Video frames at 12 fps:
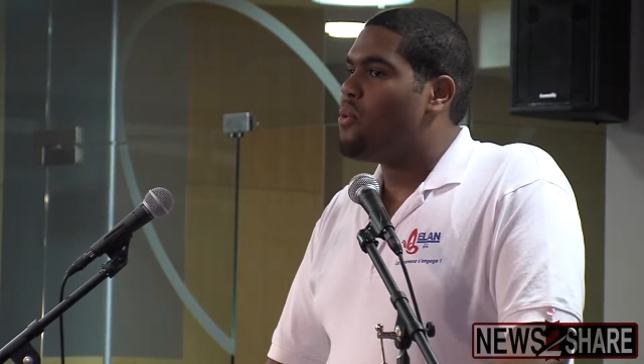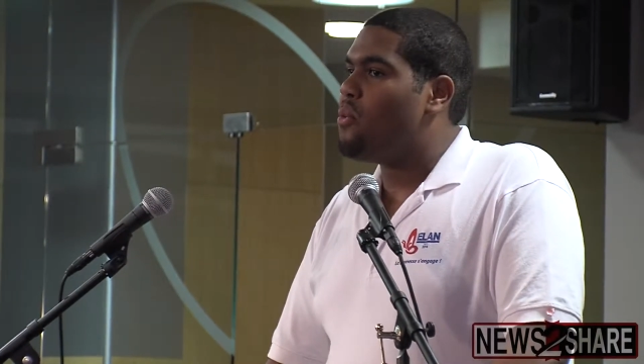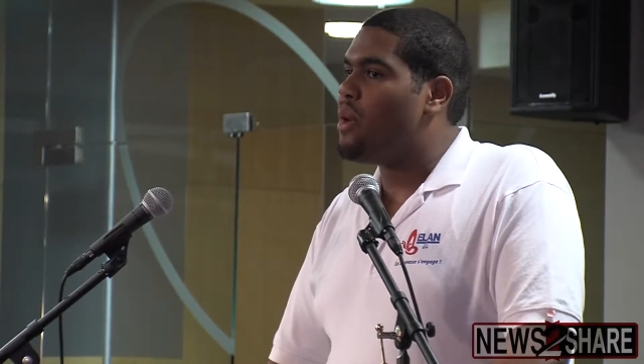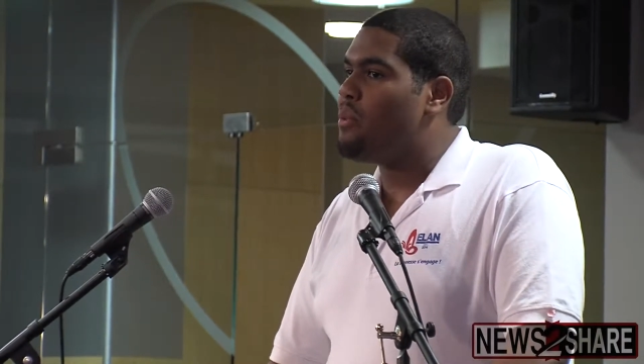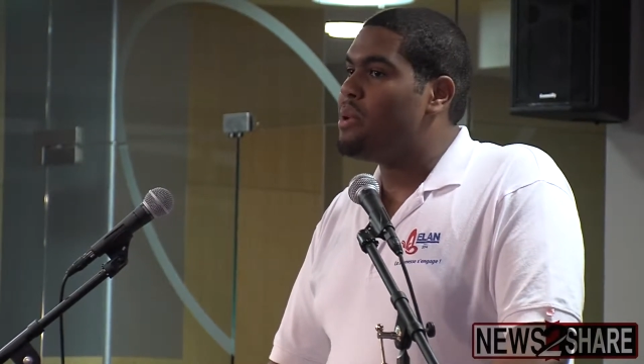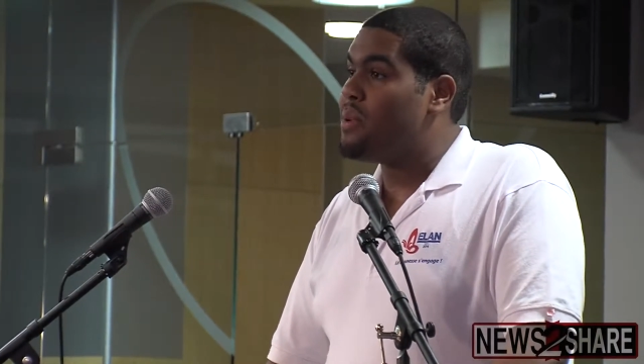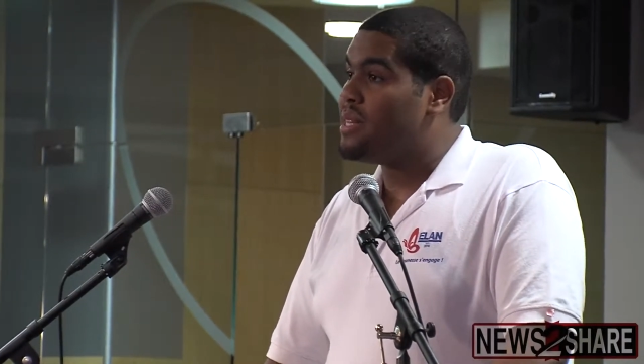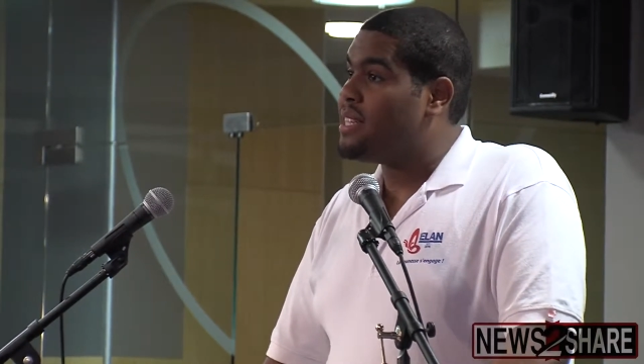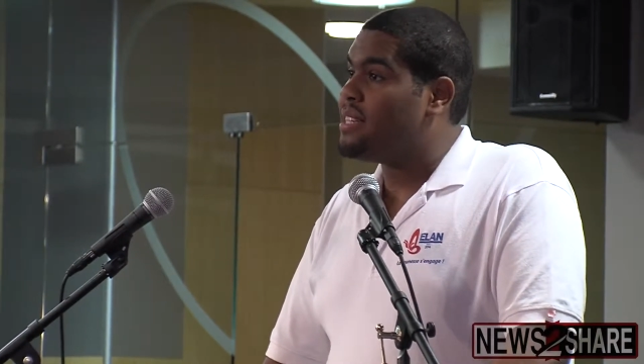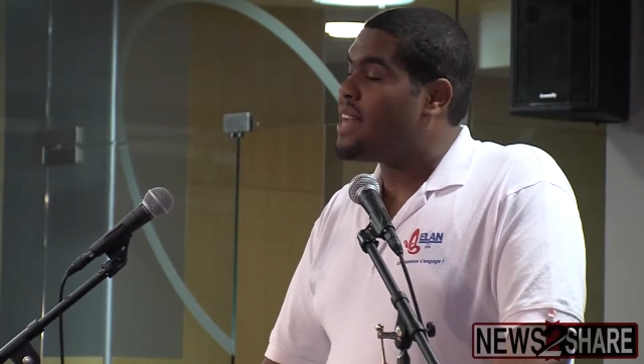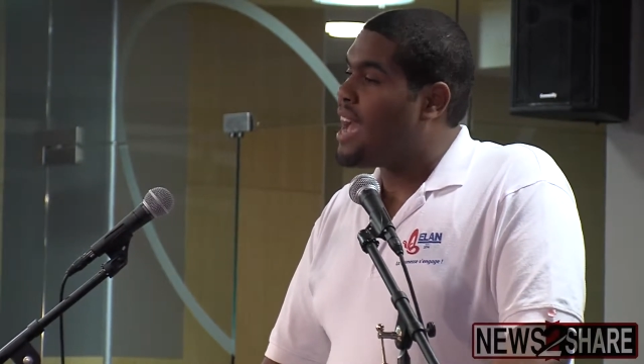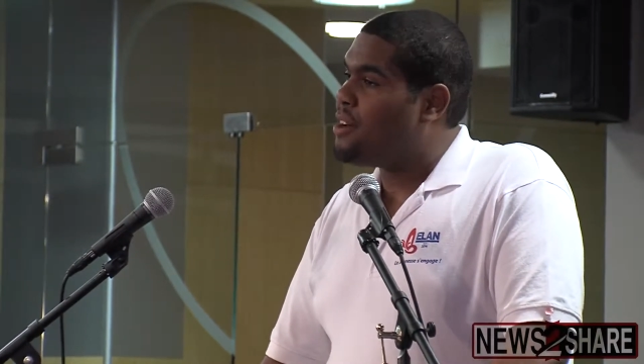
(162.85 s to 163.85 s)
where we
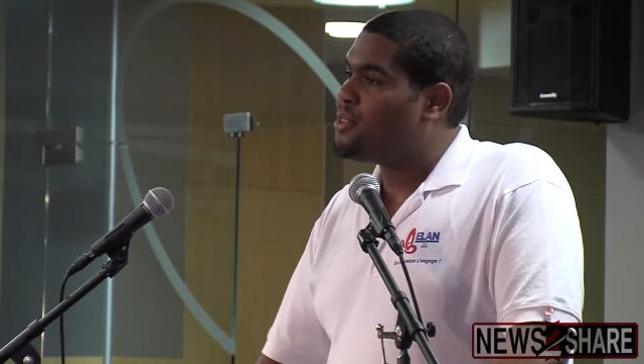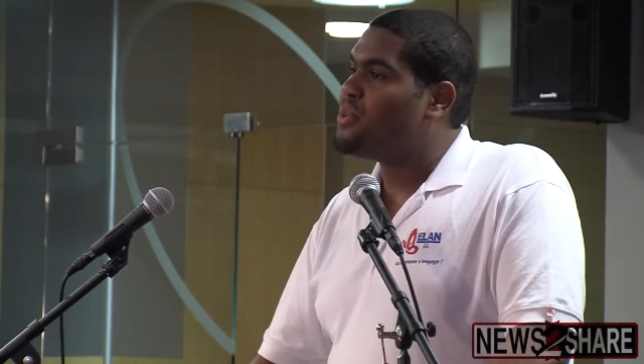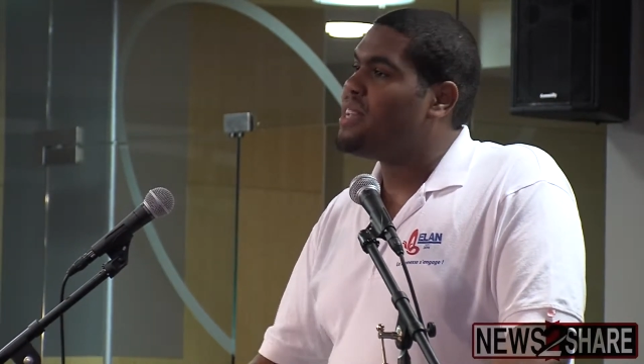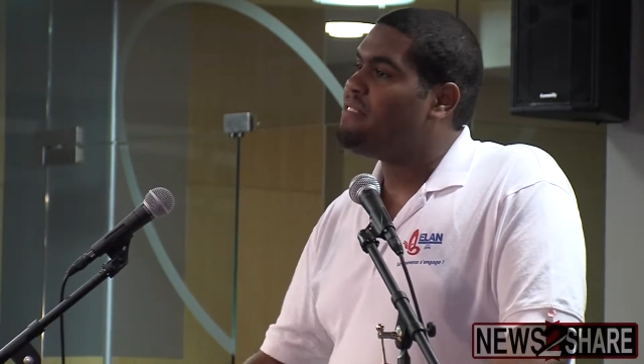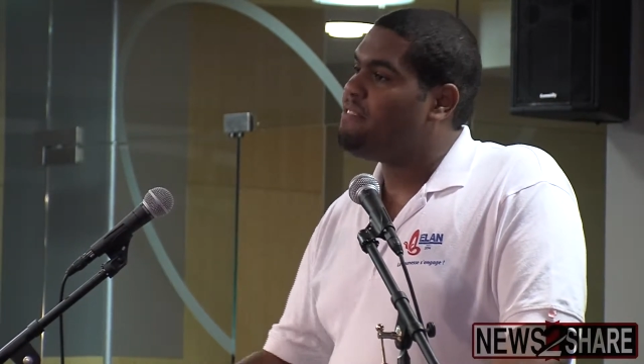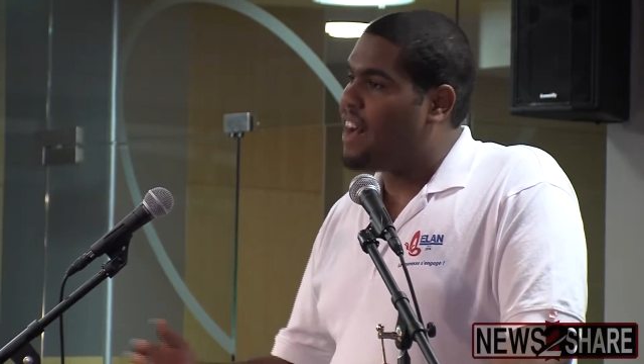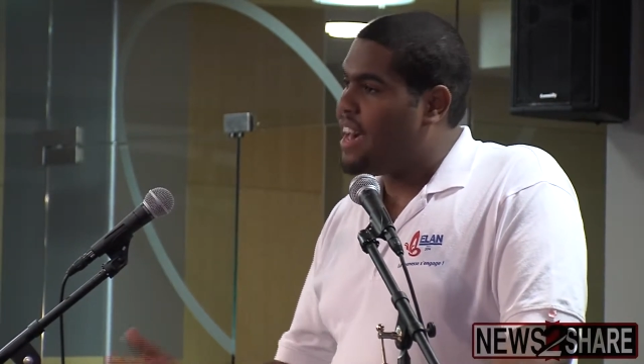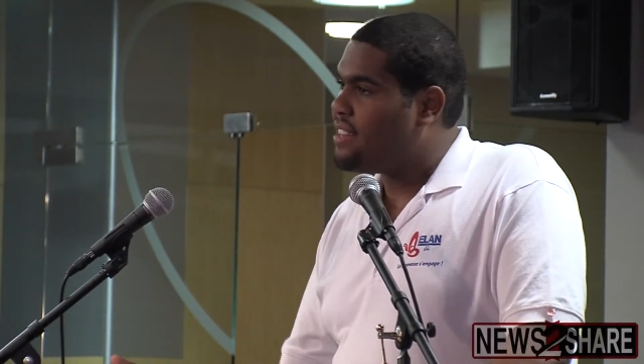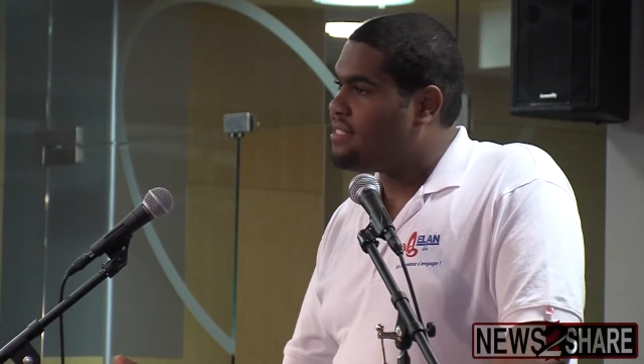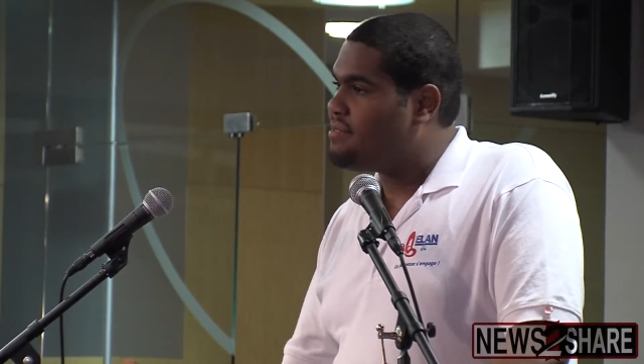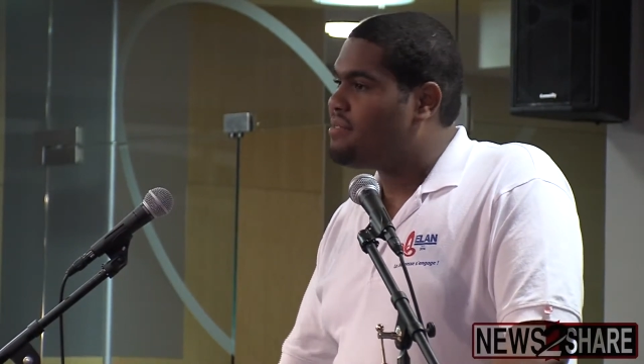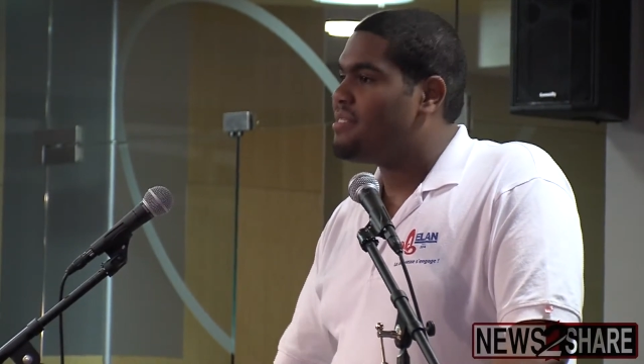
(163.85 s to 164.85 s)
wanted now to invite